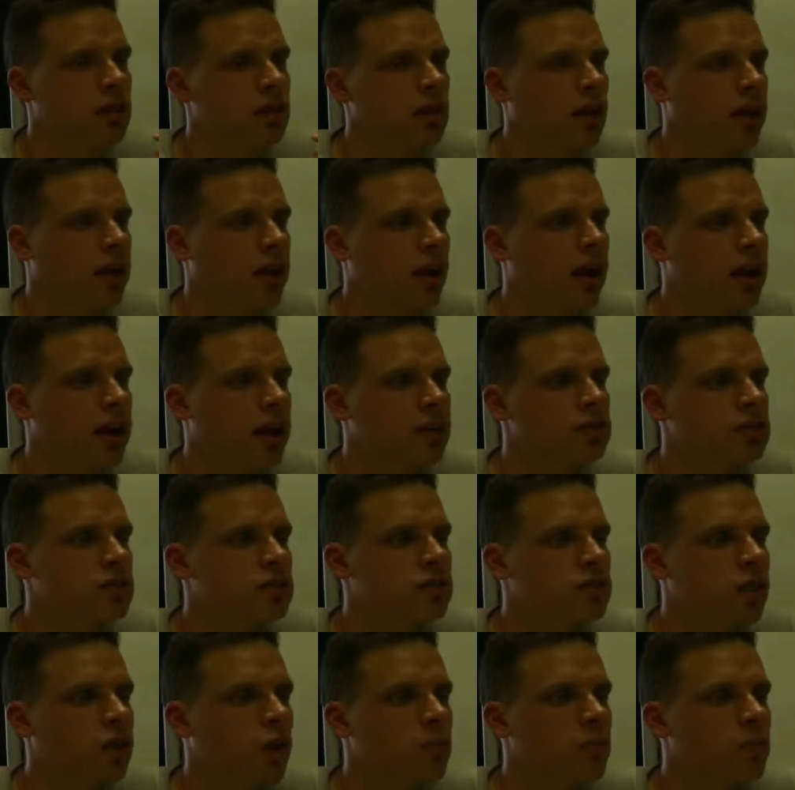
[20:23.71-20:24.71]
Like I can
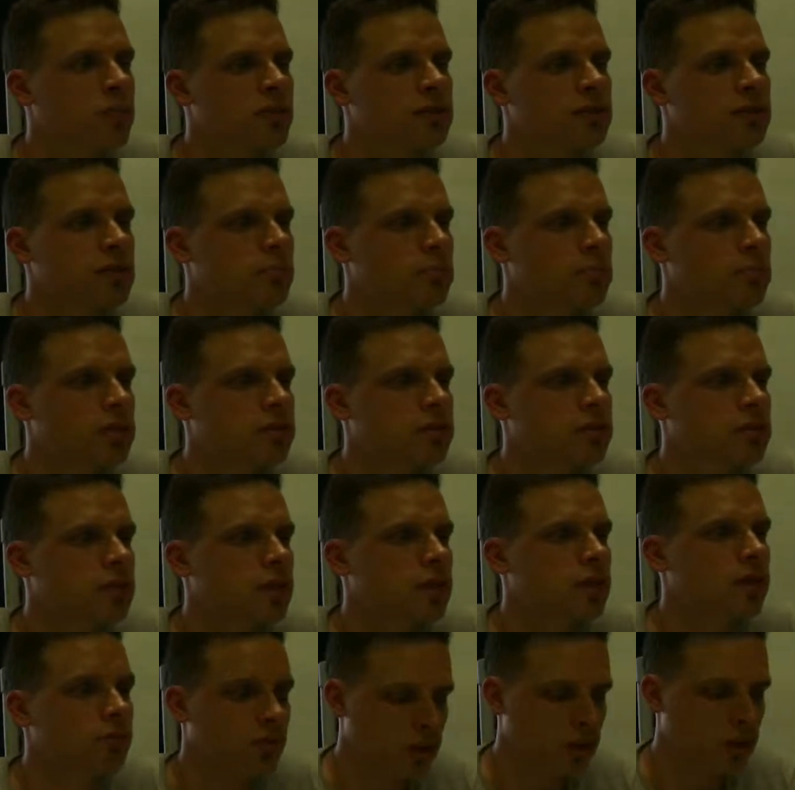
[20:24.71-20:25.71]
scope this implicit
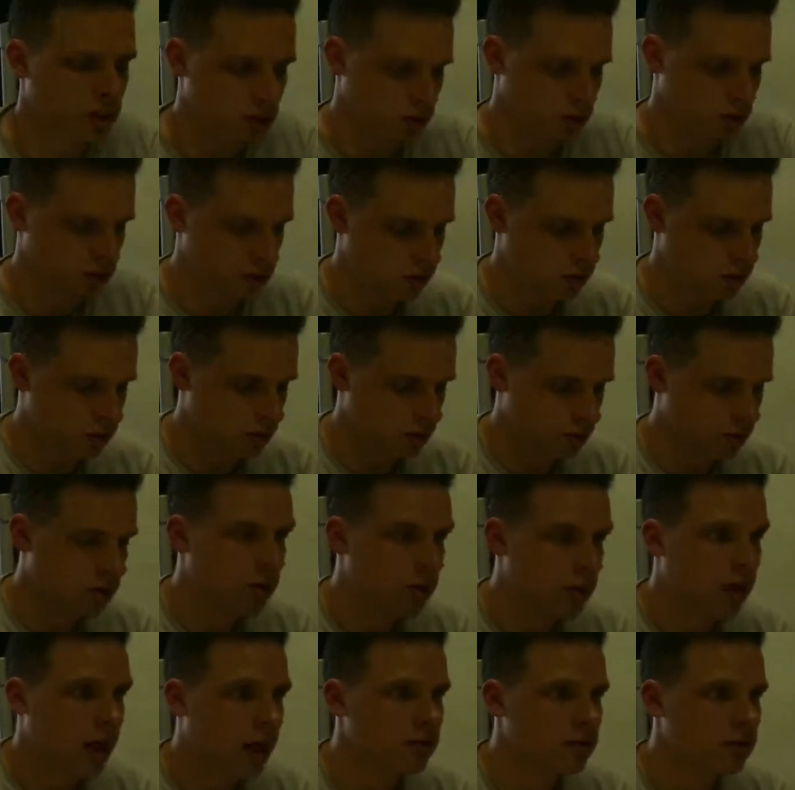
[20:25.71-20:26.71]
conversion to
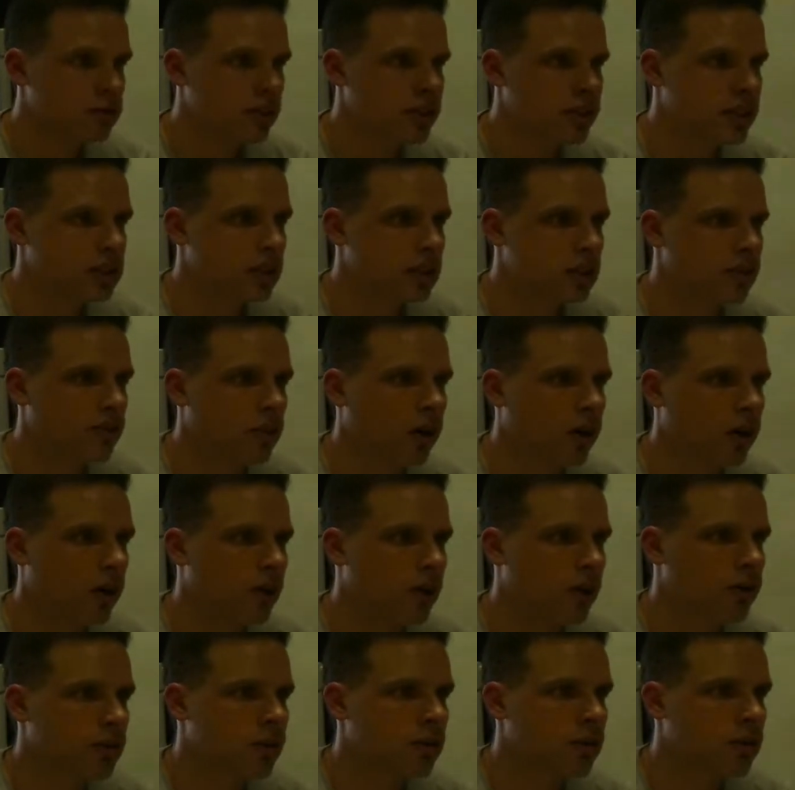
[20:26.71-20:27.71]
a region of
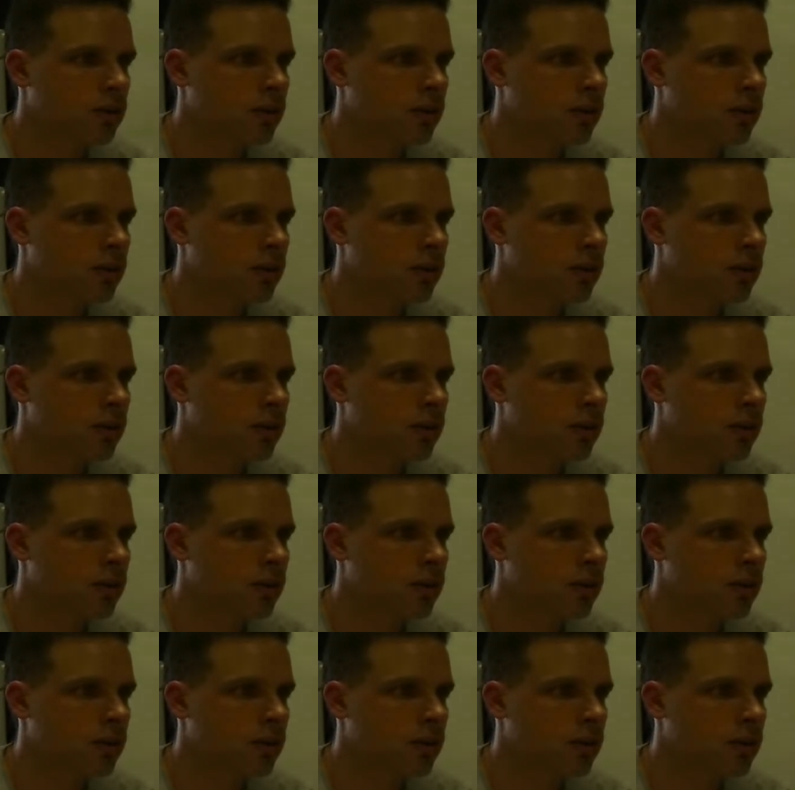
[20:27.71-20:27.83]
code,